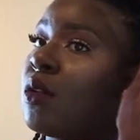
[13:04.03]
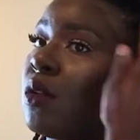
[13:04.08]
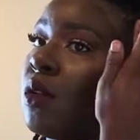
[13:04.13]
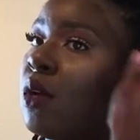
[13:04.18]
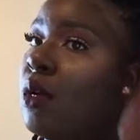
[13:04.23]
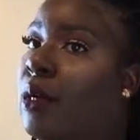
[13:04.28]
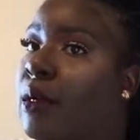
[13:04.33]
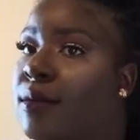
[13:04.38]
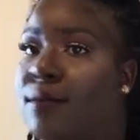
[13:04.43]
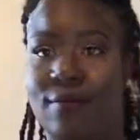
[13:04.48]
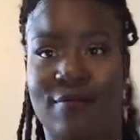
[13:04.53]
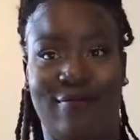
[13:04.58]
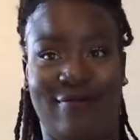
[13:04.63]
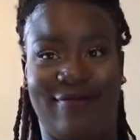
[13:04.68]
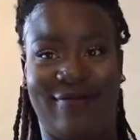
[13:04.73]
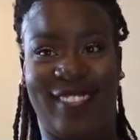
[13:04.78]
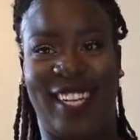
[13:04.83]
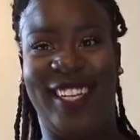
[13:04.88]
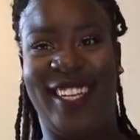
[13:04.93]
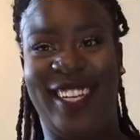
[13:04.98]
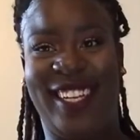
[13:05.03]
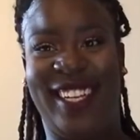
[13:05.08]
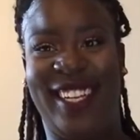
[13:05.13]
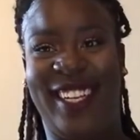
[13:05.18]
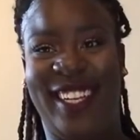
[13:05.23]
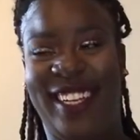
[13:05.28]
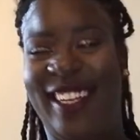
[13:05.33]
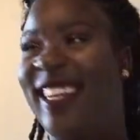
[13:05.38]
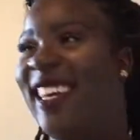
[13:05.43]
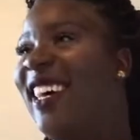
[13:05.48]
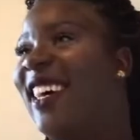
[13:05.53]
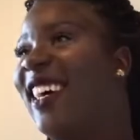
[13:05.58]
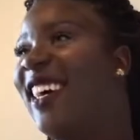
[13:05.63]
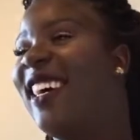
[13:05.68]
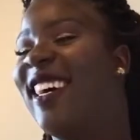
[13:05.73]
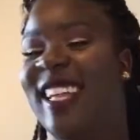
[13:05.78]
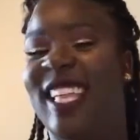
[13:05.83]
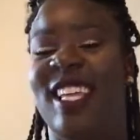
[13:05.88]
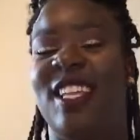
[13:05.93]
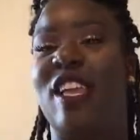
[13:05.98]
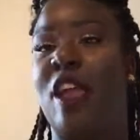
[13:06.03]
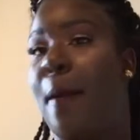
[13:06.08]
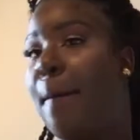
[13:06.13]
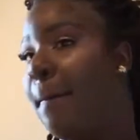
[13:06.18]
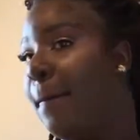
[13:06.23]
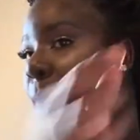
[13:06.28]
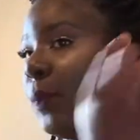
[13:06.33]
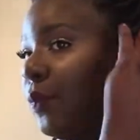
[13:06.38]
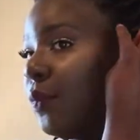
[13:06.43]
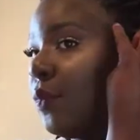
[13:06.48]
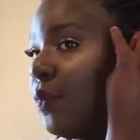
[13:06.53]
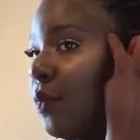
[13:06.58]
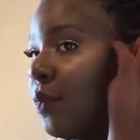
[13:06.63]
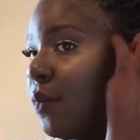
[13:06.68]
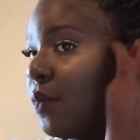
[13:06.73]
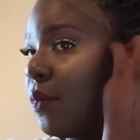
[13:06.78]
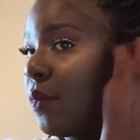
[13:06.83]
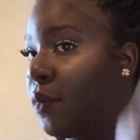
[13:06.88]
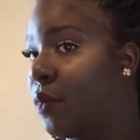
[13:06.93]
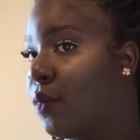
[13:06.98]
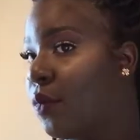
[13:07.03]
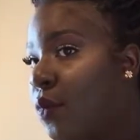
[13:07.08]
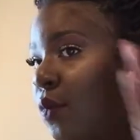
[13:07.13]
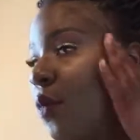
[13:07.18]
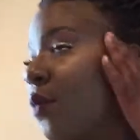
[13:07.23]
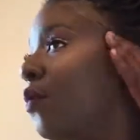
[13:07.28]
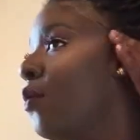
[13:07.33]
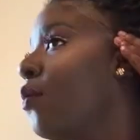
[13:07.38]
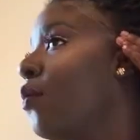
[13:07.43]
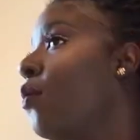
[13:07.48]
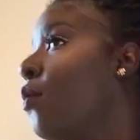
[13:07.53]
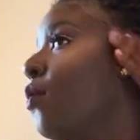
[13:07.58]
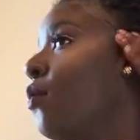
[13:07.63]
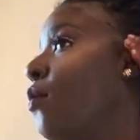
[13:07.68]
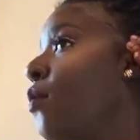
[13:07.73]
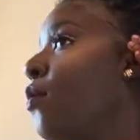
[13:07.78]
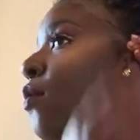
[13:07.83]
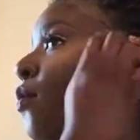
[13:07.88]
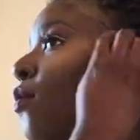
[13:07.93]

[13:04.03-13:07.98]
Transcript: this on before your makeup. That's why it looks like that, because I put it